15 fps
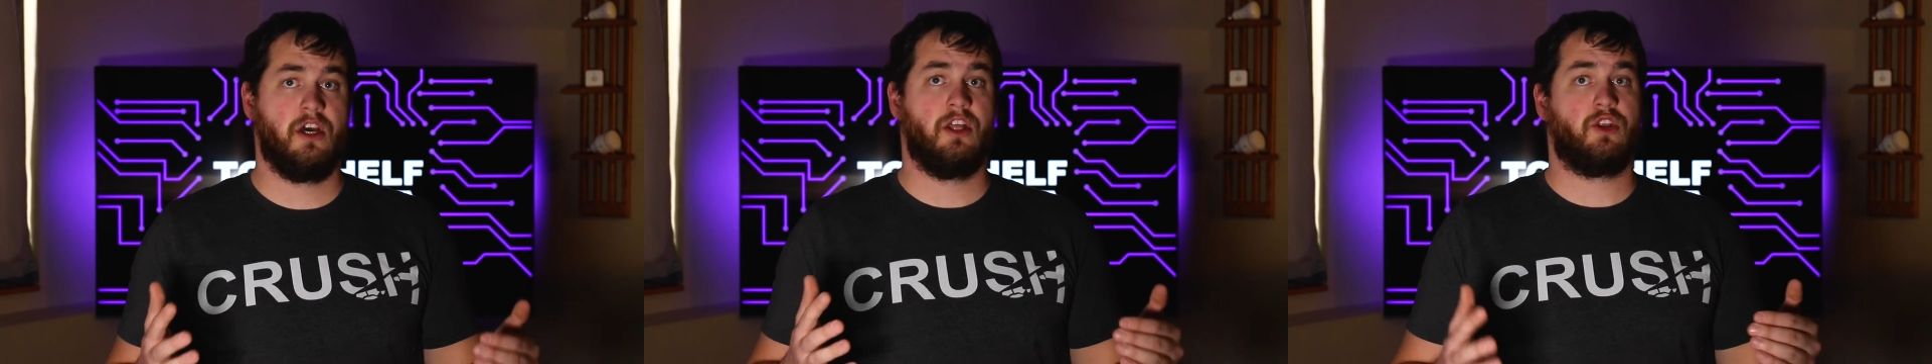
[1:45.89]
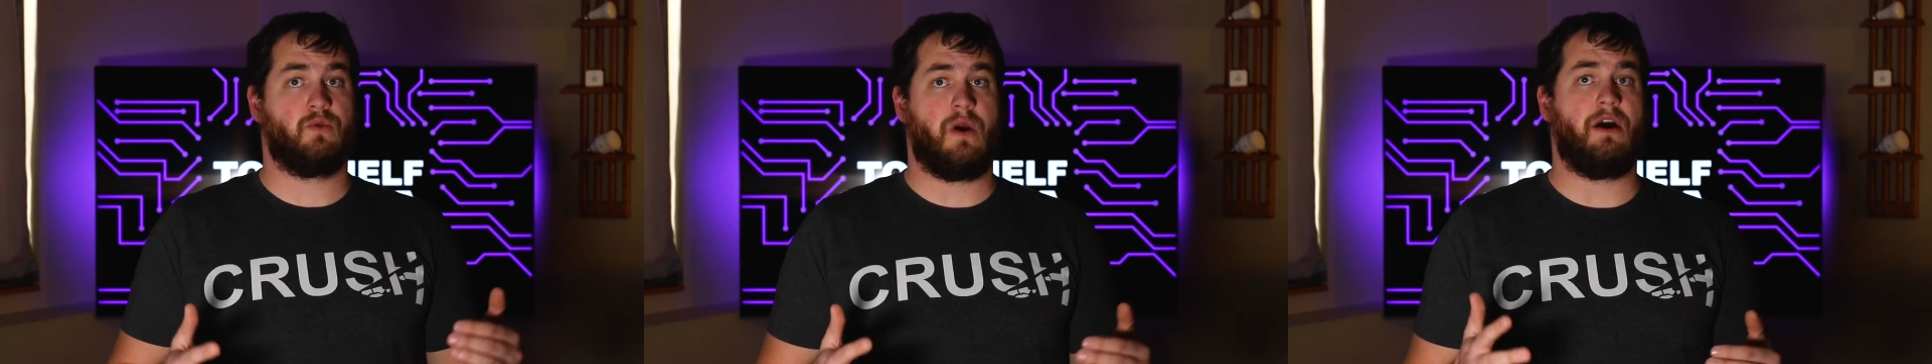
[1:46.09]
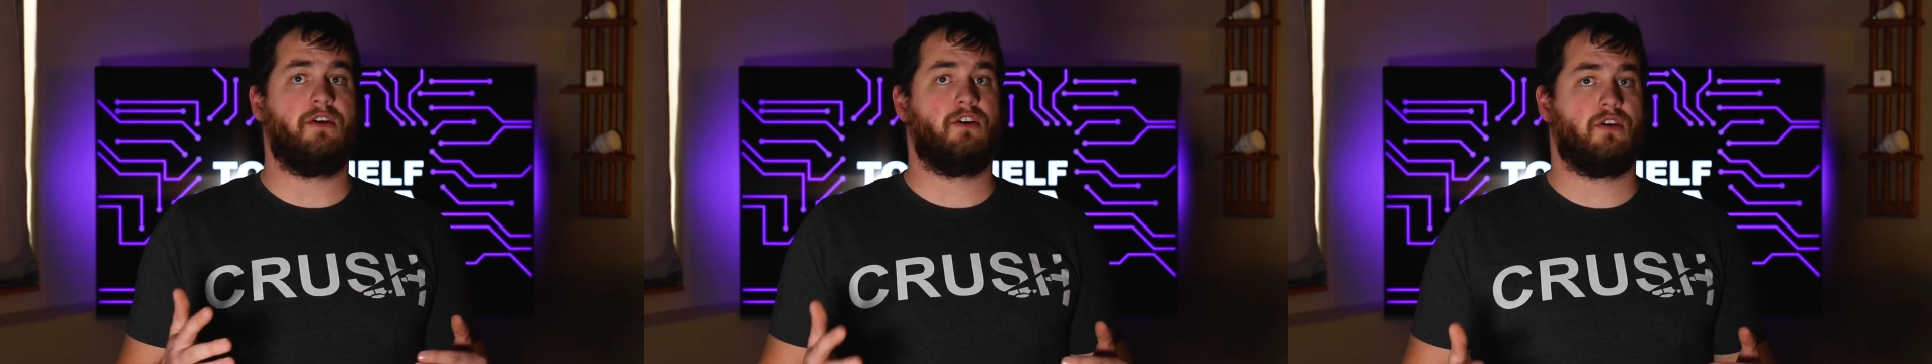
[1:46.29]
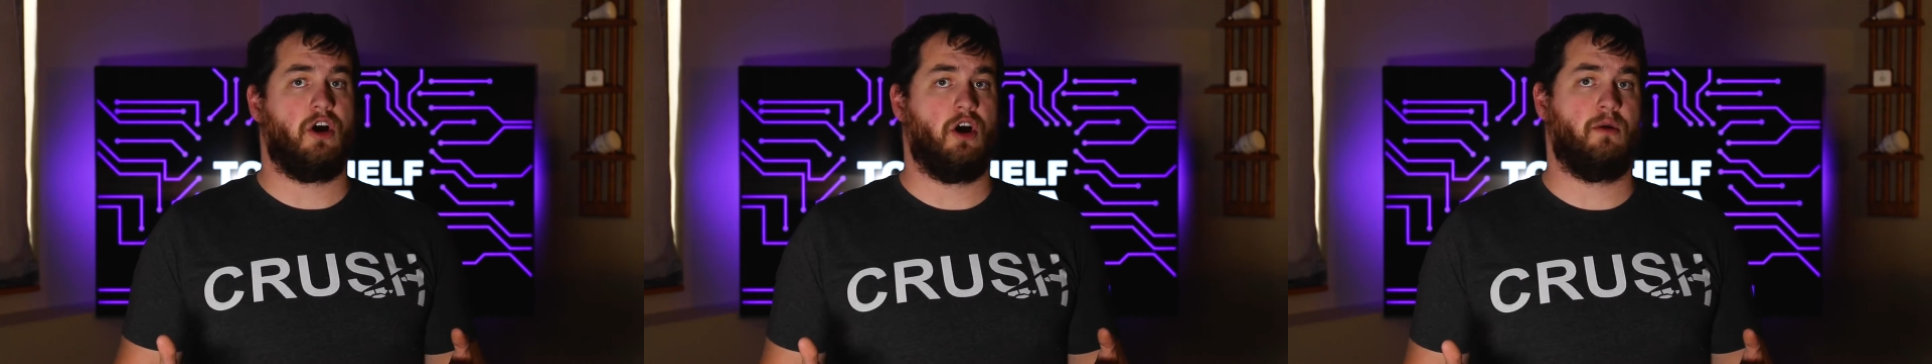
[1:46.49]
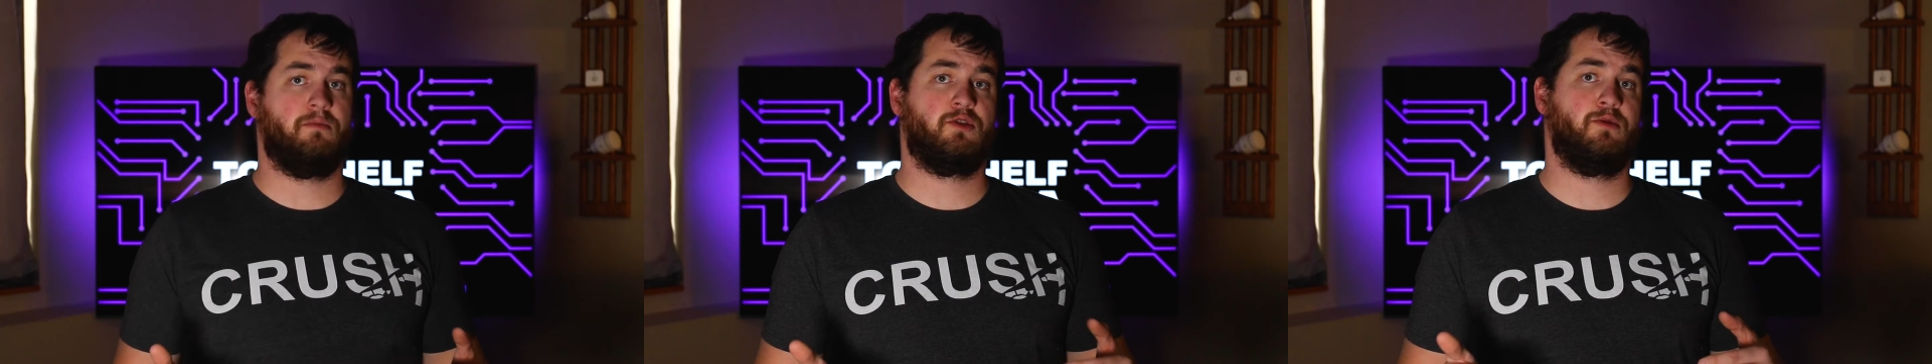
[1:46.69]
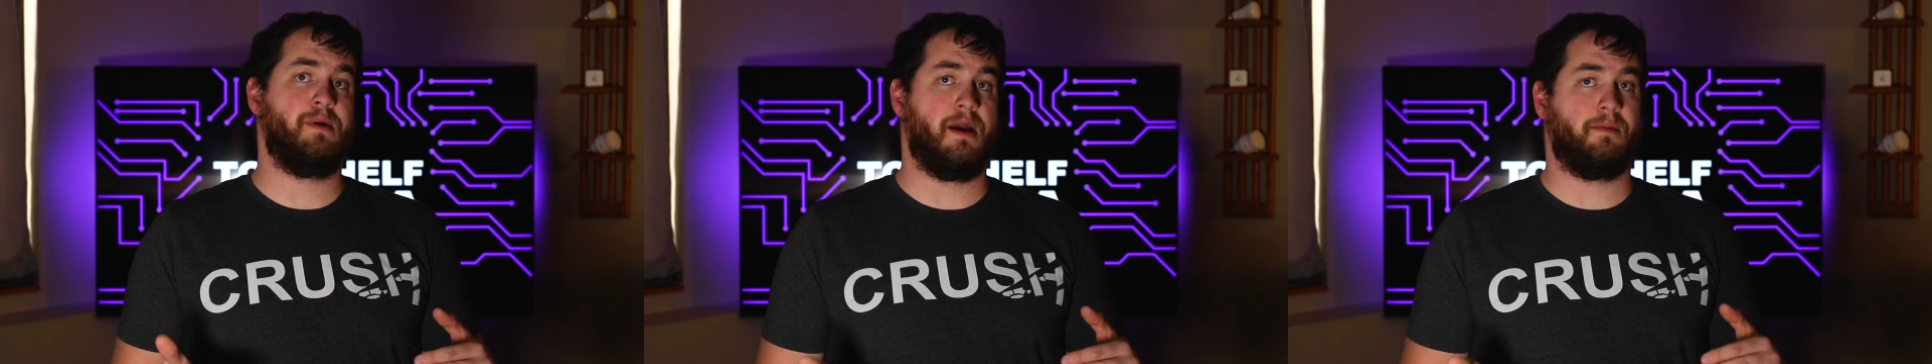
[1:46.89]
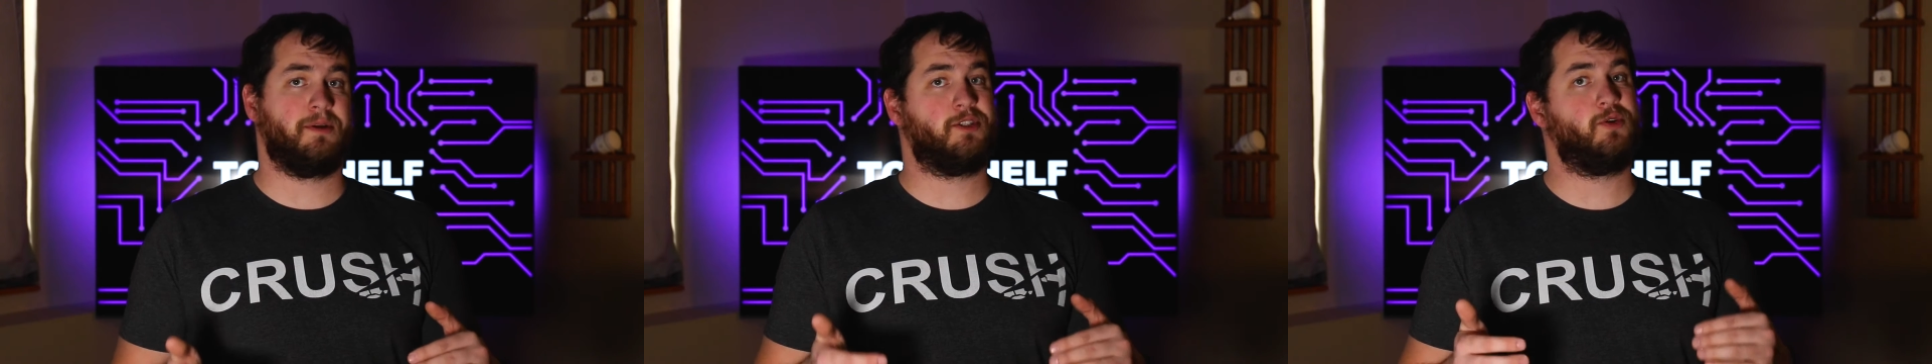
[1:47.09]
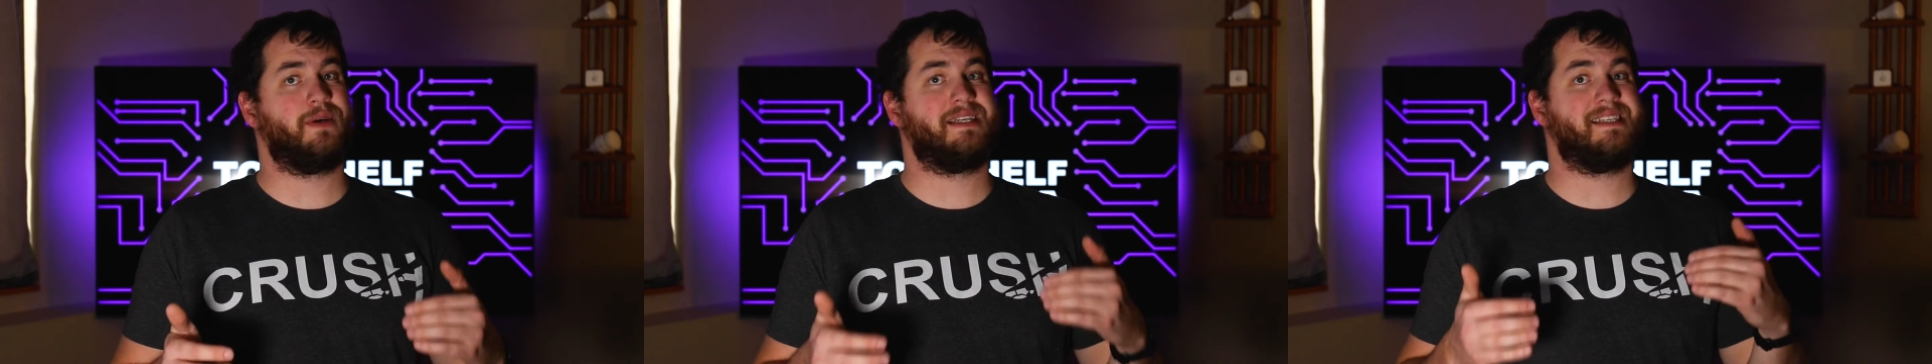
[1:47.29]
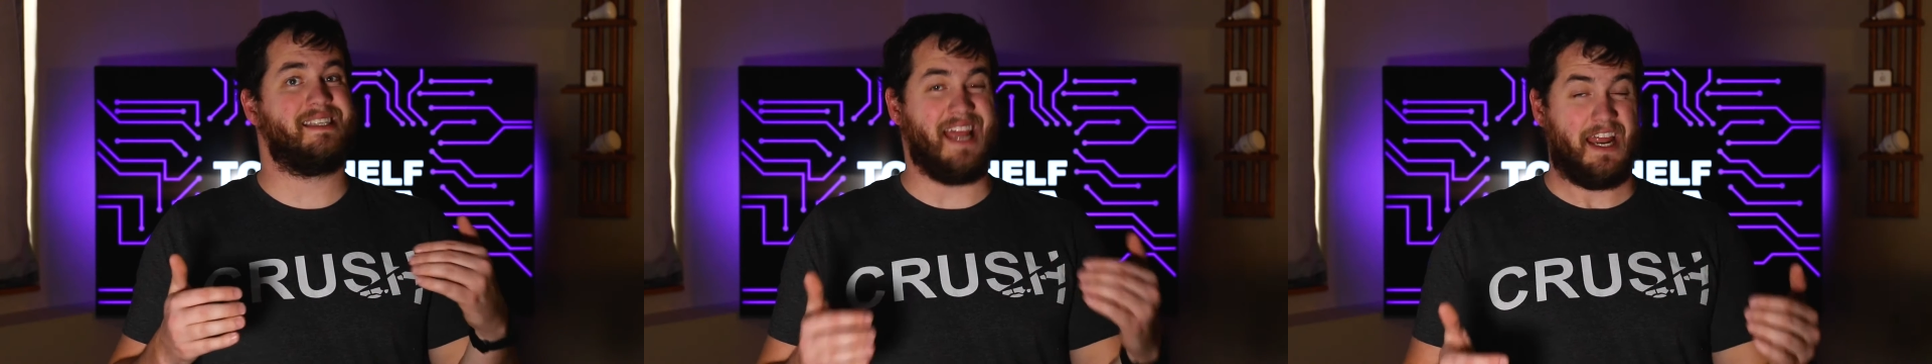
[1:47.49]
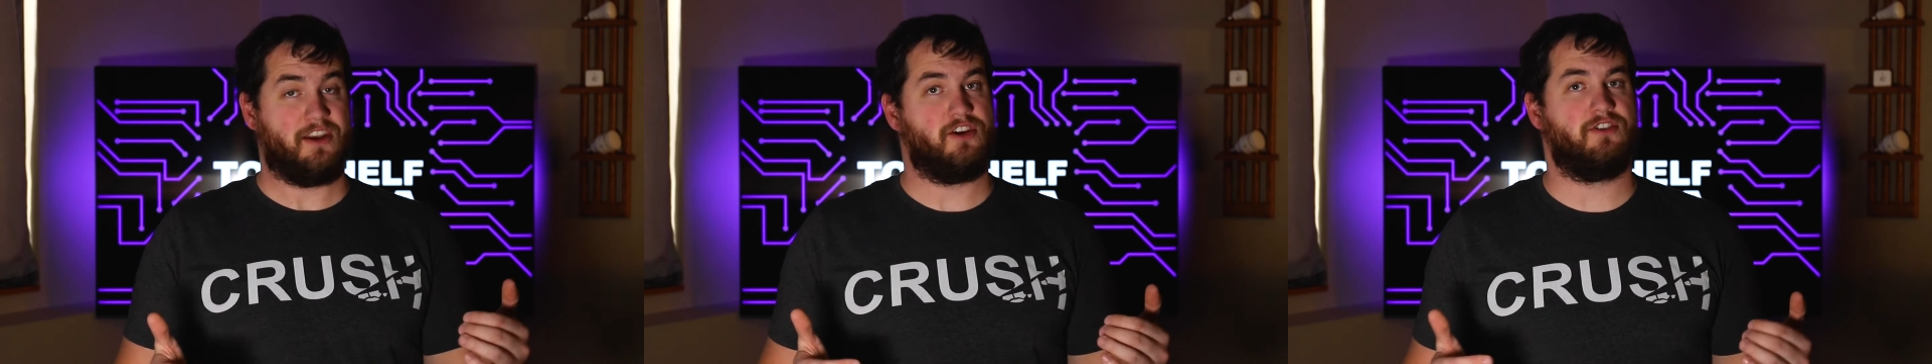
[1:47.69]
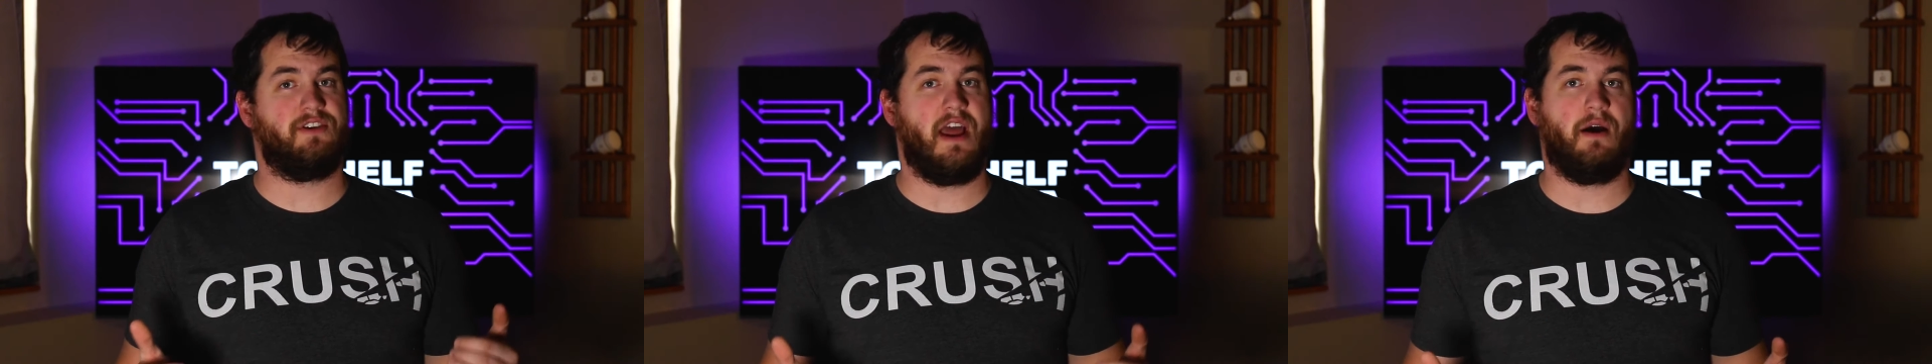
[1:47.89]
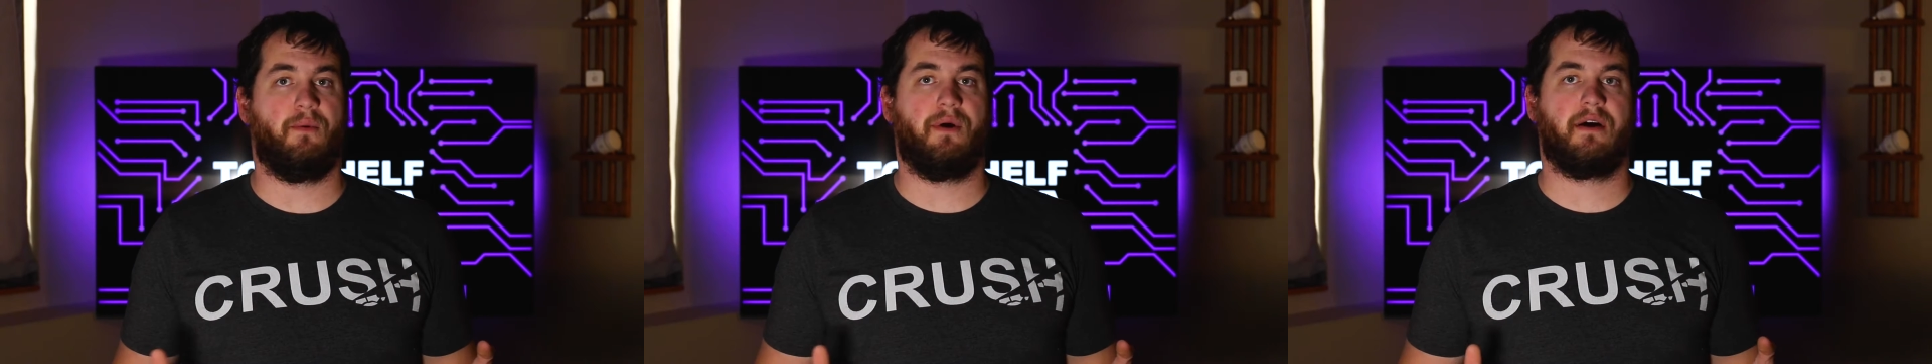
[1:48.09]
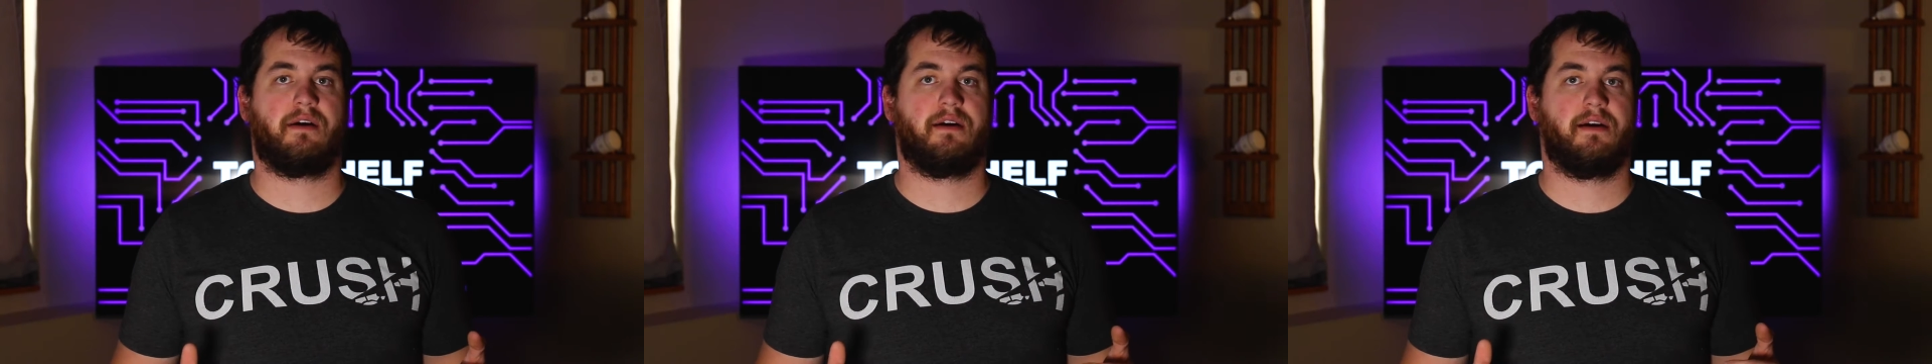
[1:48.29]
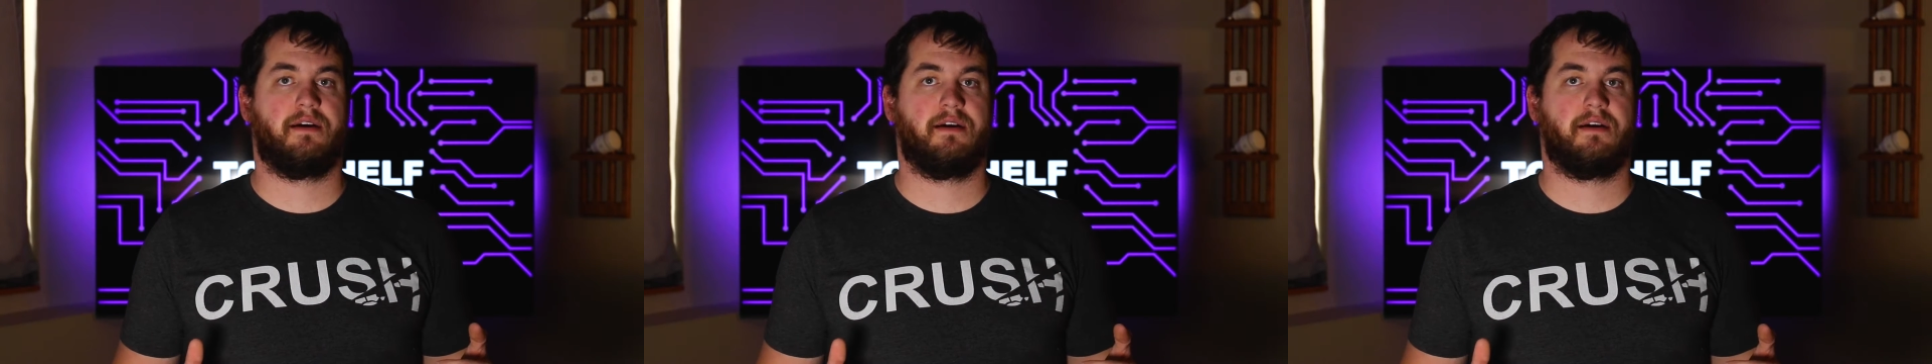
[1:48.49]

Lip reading: throughout your home to be able to extend your network.